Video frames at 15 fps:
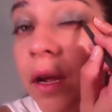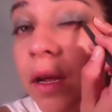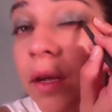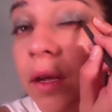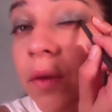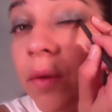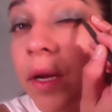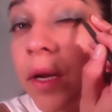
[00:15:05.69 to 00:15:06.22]

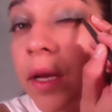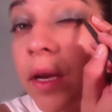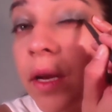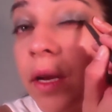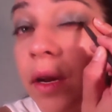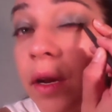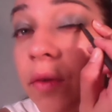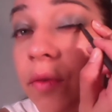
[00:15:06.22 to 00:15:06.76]
You want to get
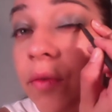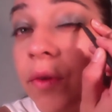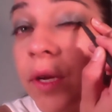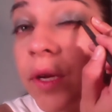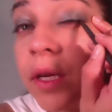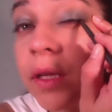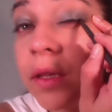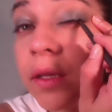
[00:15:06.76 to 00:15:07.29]
it
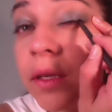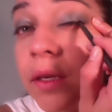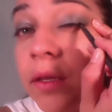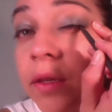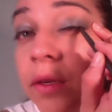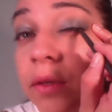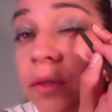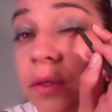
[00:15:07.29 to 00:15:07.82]
really
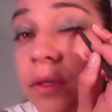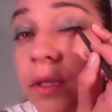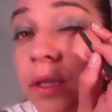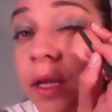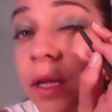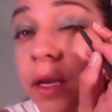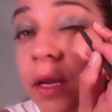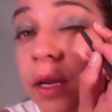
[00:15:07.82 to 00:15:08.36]
close to
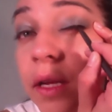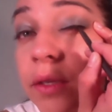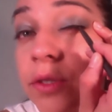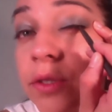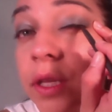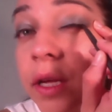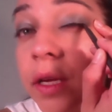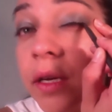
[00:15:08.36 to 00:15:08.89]
that
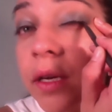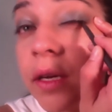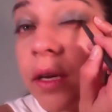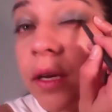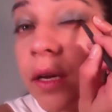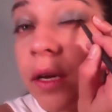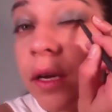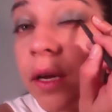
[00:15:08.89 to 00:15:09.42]
lash line
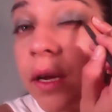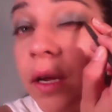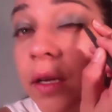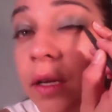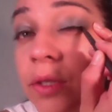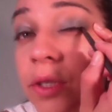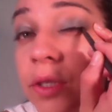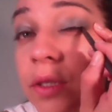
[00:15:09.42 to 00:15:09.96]

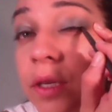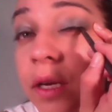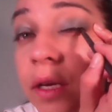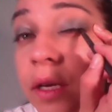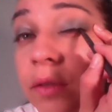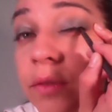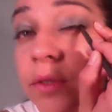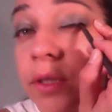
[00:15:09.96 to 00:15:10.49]
and just
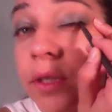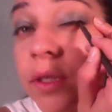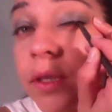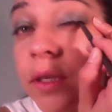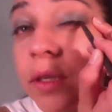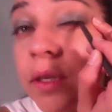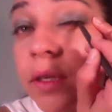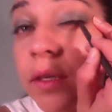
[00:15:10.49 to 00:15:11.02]
kind of jiggle
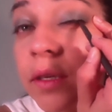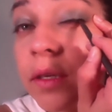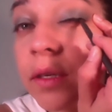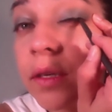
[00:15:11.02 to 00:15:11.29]
it in.